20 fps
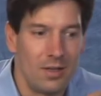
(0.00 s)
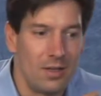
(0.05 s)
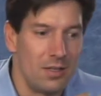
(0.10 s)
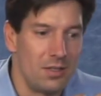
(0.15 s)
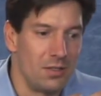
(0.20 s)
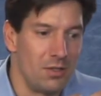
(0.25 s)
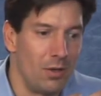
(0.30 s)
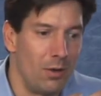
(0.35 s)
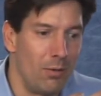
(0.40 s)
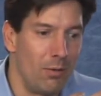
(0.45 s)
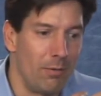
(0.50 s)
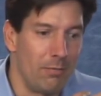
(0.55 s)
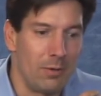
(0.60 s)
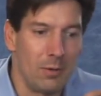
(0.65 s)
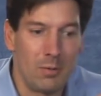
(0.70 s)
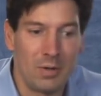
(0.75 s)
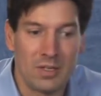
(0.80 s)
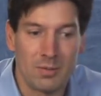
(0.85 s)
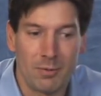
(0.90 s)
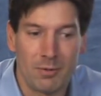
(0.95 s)
So a few
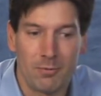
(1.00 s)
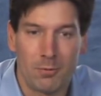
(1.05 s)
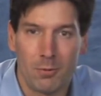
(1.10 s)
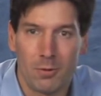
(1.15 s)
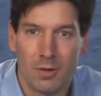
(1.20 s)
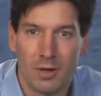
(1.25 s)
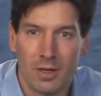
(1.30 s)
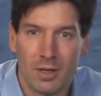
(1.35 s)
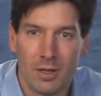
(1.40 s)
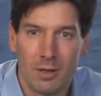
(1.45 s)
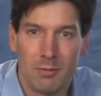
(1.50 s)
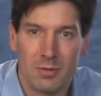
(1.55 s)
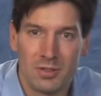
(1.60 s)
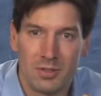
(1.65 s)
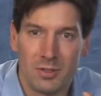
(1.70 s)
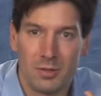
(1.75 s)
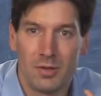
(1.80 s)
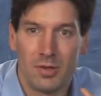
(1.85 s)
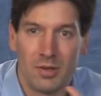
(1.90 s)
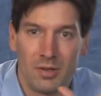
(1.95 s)
weeks before he was
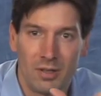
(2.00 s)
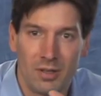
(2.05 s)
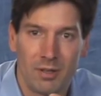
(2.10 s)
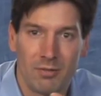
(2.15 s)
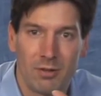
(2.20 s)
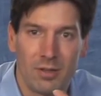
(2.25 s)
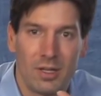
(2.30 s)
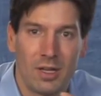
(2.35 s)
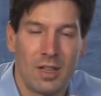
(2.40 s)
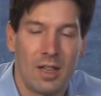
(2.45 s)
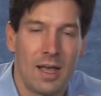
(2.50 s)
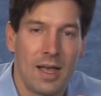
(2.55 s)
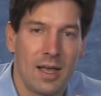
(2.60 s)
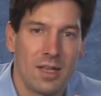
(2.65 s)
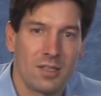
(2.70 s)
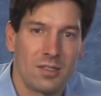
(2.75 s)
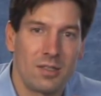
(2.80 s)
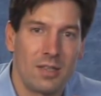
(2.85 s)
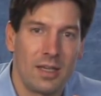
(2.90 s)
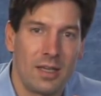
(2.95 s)
due to deliver the
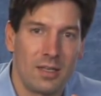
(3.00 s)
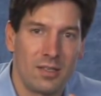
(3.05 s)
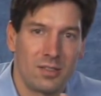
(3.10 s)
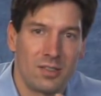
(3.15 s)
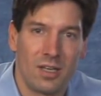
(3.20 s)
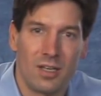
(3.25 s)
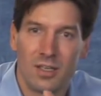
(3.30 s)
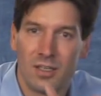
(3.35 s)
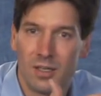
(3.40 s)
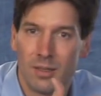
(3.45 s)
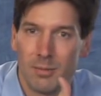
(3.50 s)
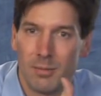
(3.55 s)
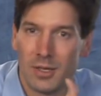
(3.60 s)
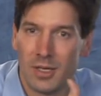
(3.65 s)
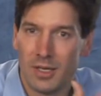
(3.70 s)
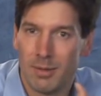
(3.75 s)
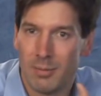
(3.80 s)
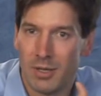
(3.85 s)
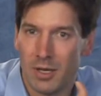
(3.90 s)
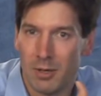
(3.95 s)
class, they sent him an
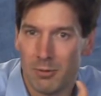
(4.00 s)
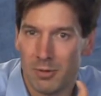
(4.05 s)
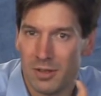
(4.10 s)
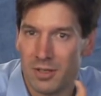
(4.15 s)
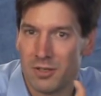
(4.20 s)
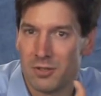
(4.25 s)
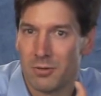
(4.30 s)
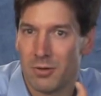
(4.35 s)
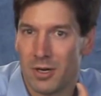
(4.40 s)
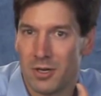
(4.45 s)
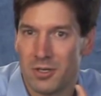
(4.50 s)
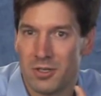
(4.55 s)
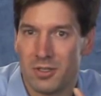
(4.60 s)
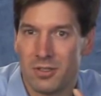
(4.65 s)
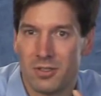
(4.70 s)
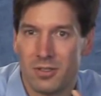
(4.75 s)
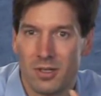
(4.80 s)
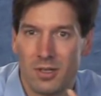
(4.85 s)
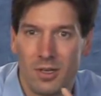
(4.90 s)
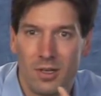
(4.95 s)
email with
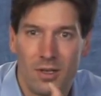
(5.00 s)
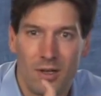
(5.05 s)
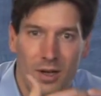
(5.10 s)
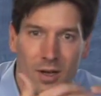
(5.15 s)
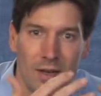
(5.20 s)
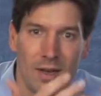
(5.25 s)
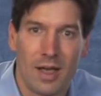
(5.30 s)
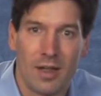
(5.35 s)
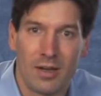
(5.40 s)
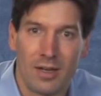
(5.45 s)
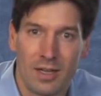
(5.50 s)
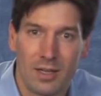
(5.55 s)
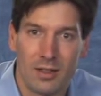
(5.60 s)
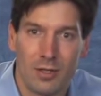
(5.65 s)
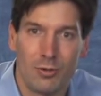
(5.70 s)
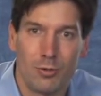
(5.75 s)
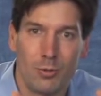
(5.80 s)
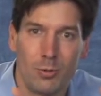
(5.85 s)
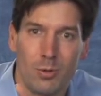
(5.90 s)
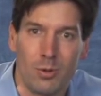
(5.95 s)
instructions on how to get the
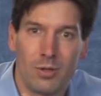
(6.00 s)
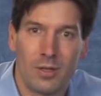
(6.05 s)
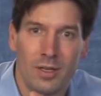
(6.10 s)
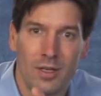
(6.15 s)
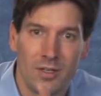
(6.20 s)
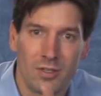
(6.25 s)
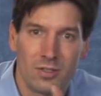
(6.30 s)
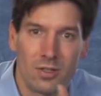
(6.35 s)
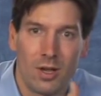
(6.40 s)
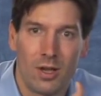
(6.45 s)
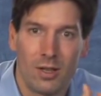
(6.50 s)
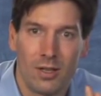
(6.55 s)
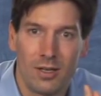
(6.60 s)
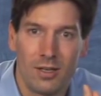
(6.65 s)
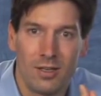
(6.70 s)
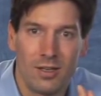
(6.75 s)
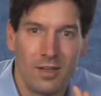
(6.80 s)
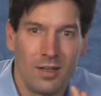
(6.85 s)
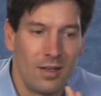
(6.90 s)
tool and install it,